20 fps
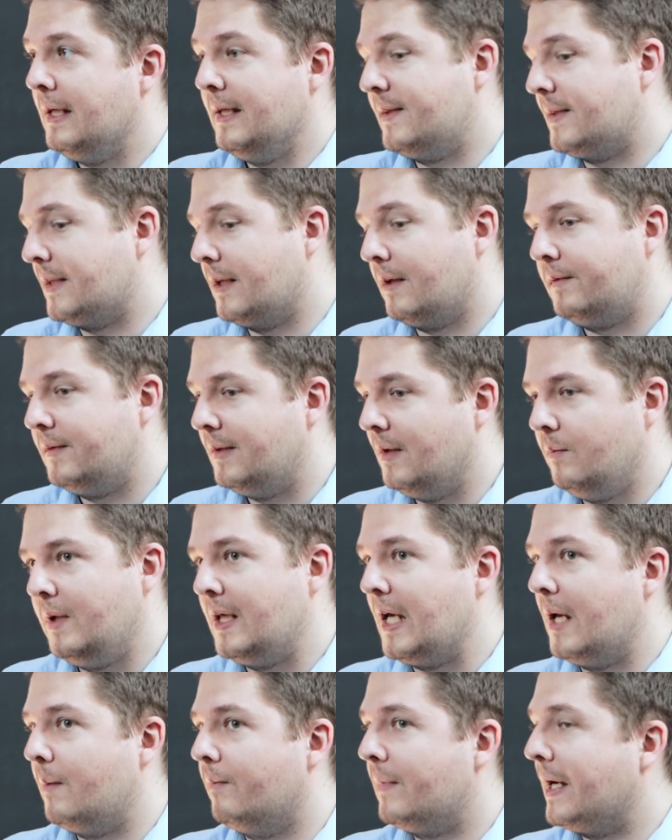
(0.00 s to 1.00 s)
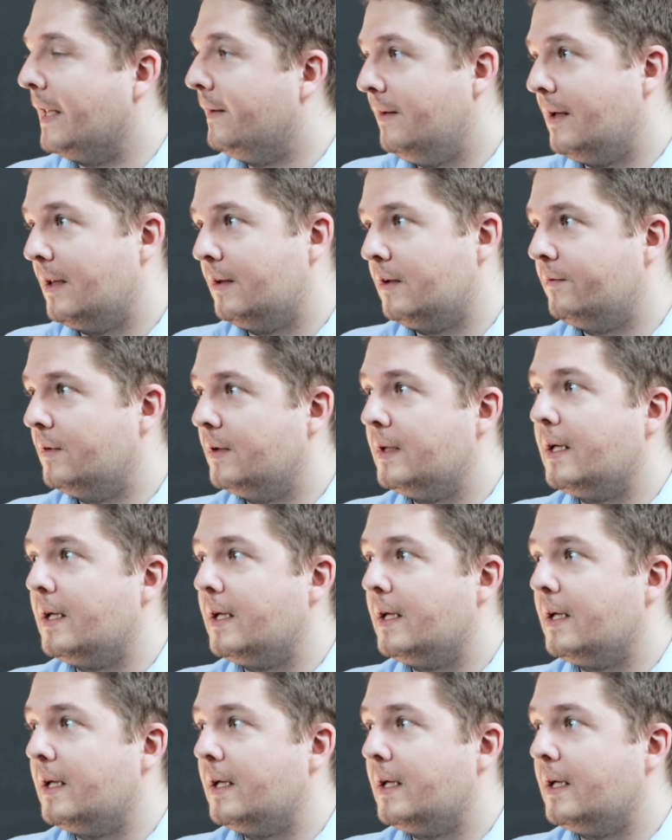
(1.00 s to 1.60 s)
It's a team game at the end of